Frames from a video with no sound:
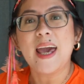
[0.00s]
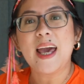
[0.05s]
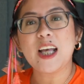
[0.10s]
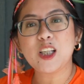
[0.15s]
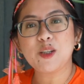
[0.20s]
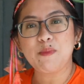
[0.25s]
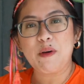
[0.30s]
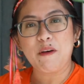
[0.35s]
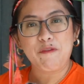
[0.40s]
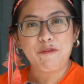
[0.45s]

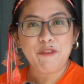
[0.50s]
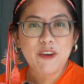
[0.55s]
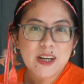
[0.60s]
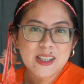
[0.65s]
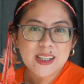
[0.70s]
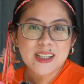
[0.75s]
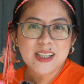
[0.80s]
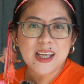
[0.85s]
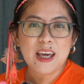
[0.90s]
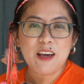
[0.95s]
it's my
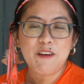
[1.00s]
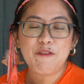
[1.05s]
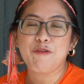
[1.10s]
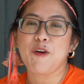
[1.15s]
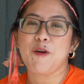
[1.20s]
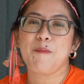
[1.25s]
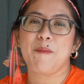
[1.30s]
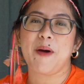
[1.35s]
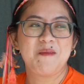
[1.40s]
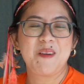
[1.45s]
first day
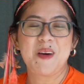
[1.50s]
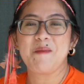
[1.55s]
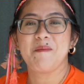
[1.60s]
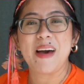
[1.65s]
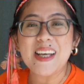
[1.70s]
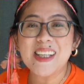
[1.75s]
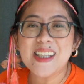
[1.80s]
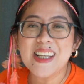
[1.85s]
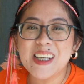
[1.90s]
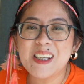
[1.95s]
for my
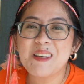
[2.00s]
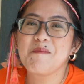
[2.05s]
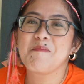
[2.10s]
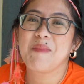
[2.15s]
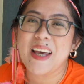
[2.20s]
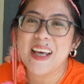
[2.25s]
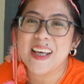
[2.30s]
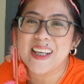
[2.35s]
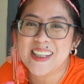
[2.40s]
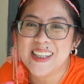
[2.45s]
Master's in
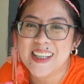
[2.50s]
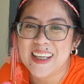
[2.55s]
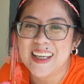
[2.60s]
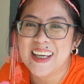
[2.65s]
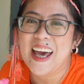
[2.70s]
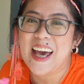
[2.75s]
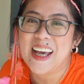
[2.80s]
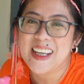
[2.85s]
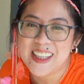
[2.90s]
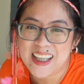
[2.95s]
Basic
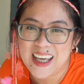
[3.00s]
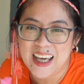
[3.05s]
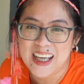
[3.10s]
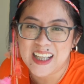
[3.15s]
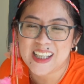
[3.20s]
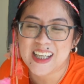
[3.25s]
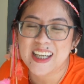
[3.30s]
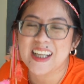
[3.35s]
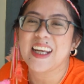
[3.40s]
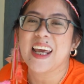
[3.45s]

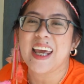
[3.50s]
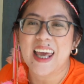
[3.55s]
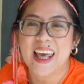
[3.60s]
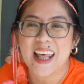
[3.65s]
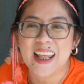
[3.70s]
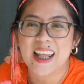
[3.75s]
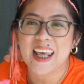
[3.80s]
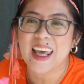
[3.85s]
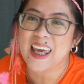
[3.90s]
Education in